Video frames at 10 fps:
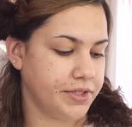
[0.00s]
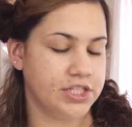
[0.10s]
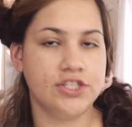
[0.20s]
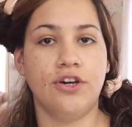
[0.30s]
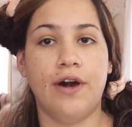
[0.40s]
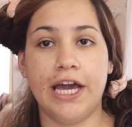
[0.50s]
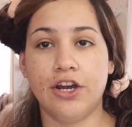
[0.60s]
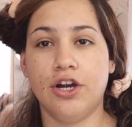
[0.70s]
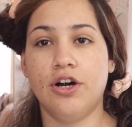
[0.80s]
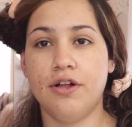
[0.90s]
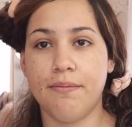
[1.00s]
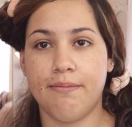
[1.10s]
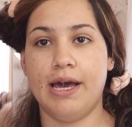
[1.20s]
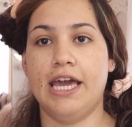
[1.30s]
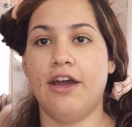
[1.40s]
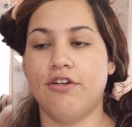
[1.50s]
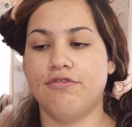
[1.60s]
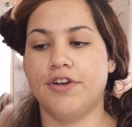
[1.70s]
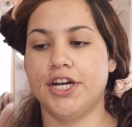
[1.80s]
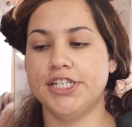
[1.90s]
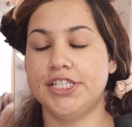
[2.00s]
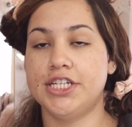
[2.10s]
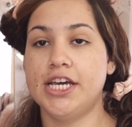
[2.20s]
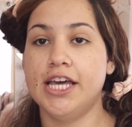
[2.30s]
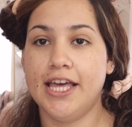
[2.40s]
So I curl my hair first